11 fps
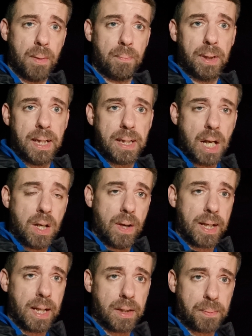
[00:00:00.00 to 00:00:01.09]
Please
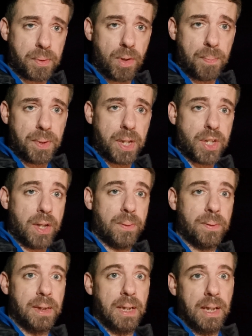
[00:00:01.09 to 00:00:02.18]
like and subscribe to the
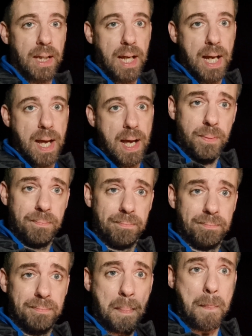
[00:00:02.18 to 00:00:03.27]
channel.
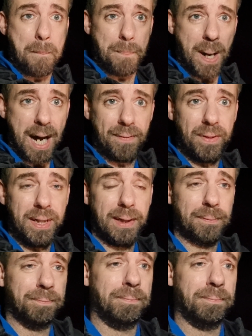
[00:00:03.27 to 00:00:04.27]
Bye for now.